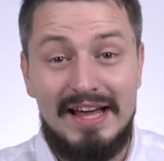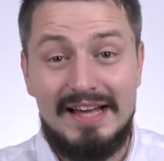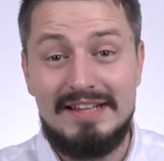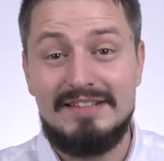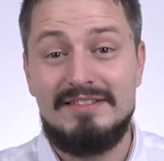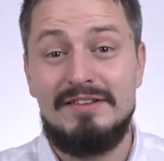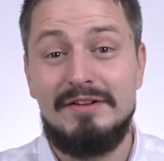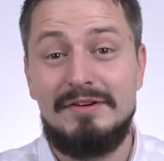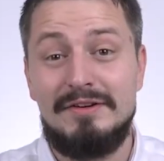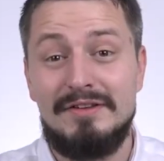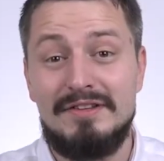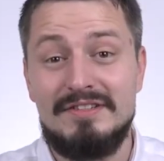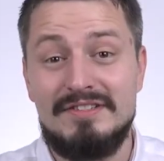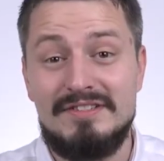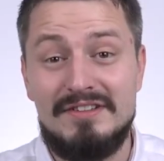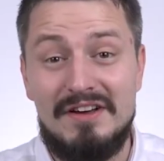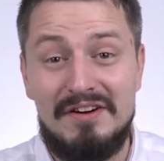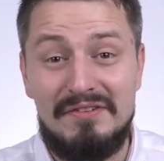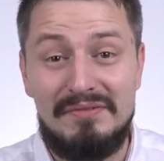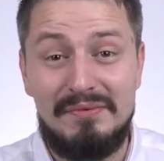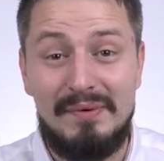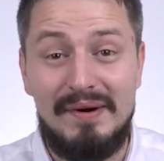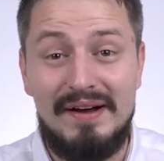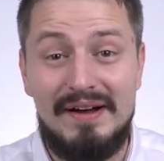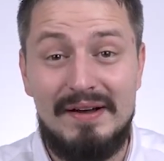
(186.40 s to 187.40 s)
let's look at the
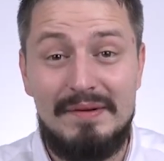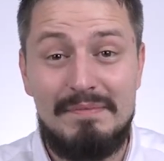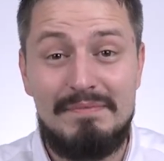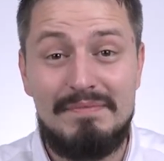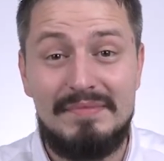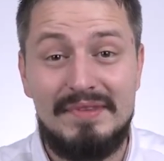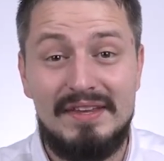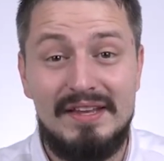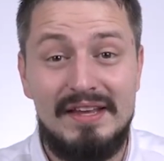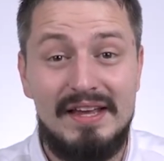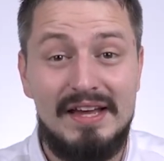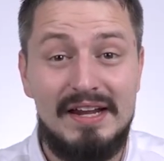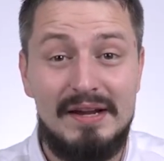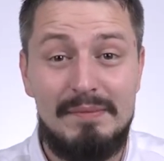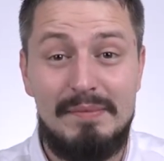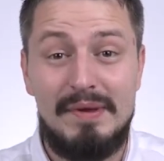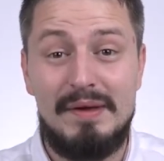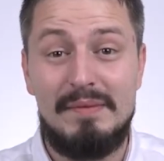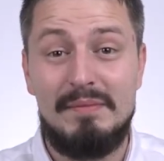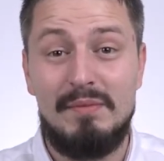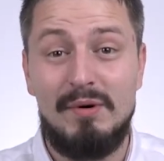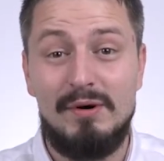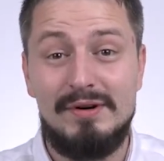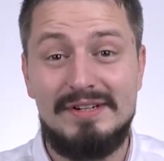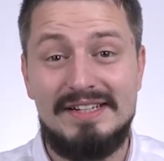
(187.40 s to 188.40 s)
software in a
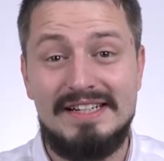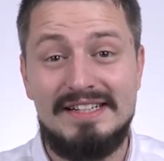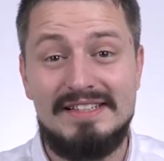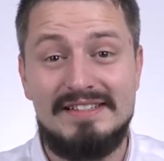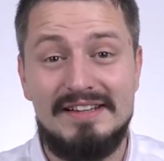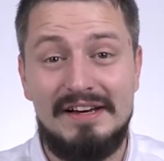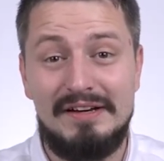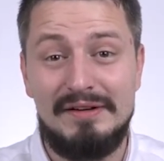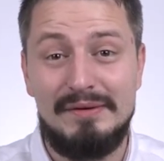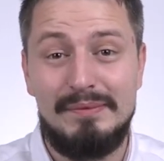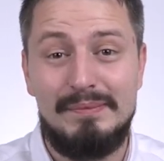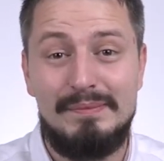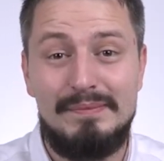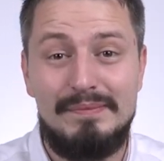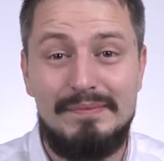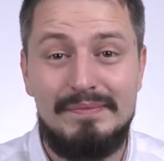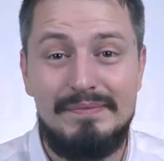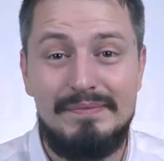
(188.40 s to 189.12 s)
bit more detail.